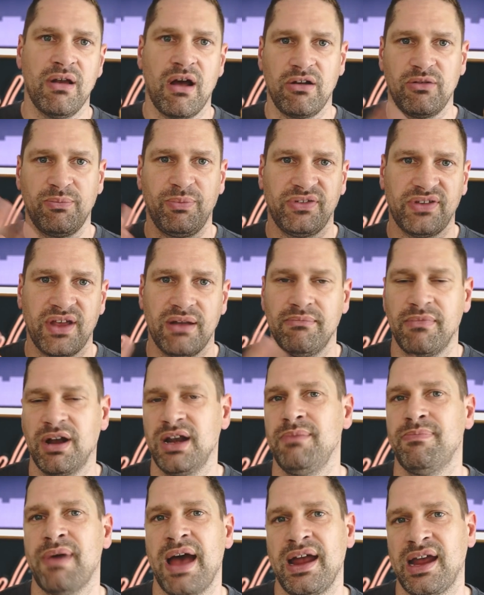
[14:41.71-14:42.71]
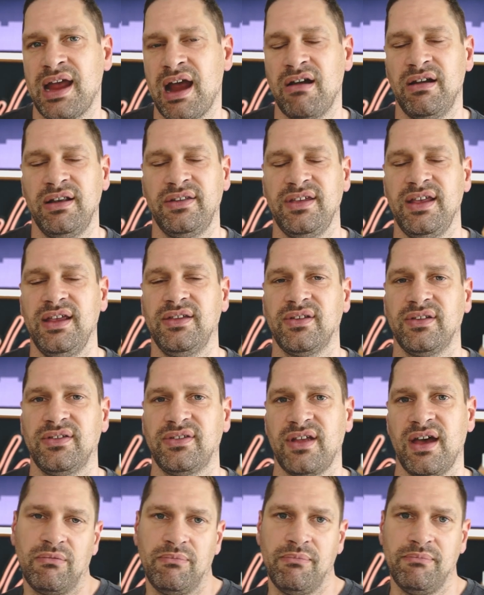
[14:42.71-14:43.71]
100% money back guarantees on
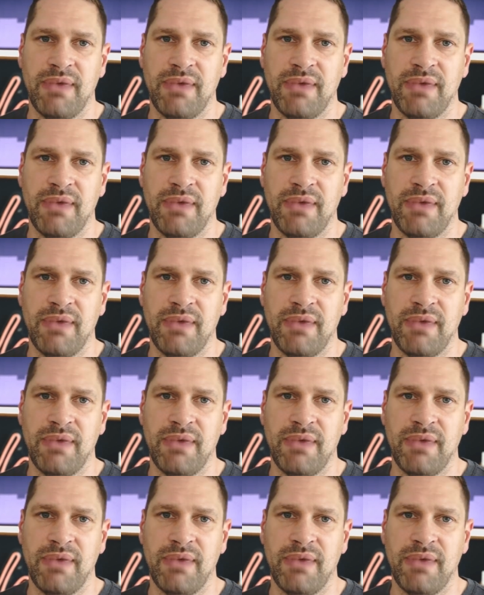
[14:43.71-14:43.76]
stuff.